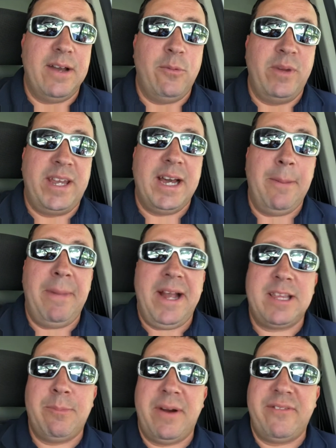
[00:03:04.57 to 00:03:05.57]
we cut
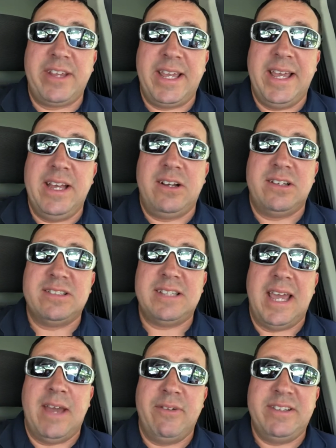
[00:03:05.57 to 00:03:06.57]
back to Beverly Hills,
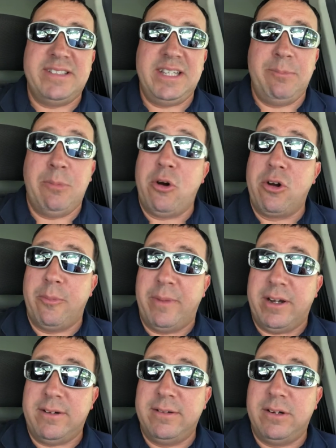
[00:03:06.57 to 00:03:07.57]
and we see
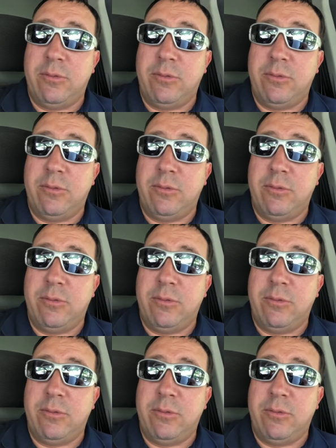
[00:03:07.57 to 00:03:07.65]
Bogomil.